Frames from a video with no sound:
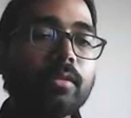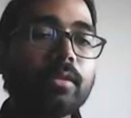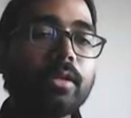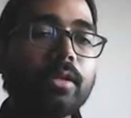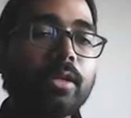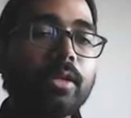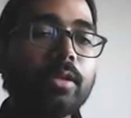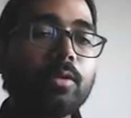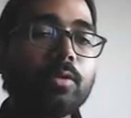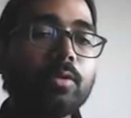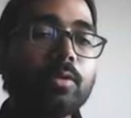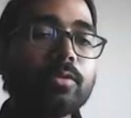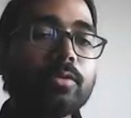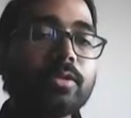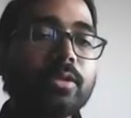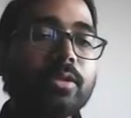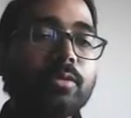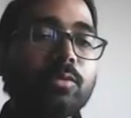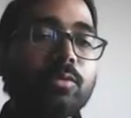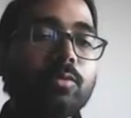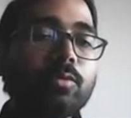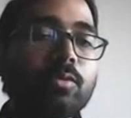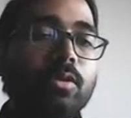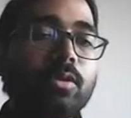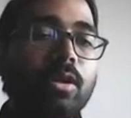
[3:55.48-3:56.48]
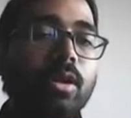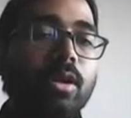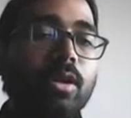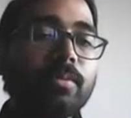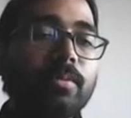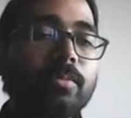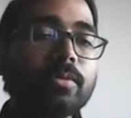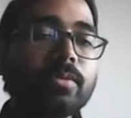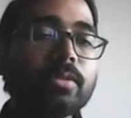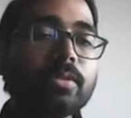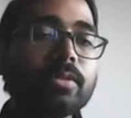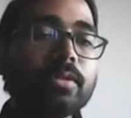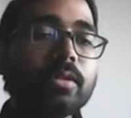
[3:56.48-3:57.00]
3 rows and 2
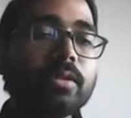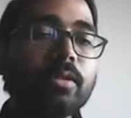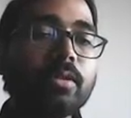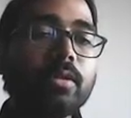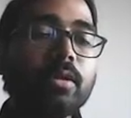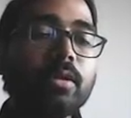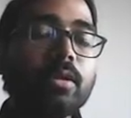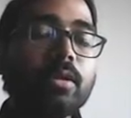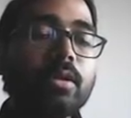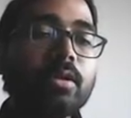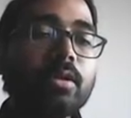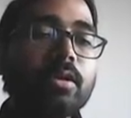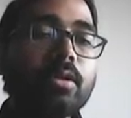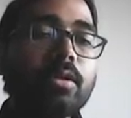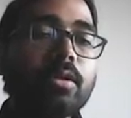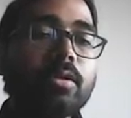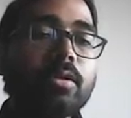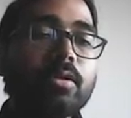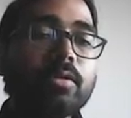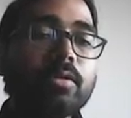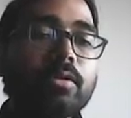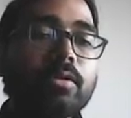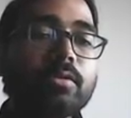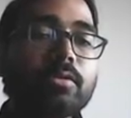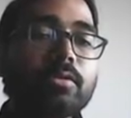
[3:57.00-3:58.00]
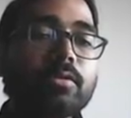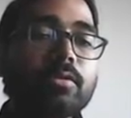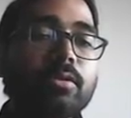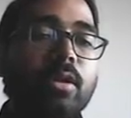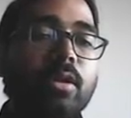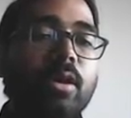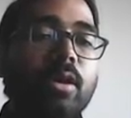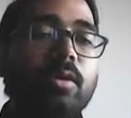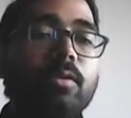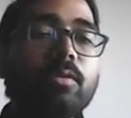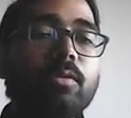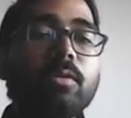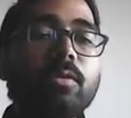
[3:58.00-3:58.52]
columns. So
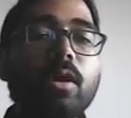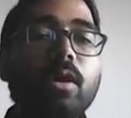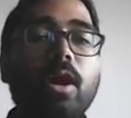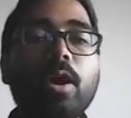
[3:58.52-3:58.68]
now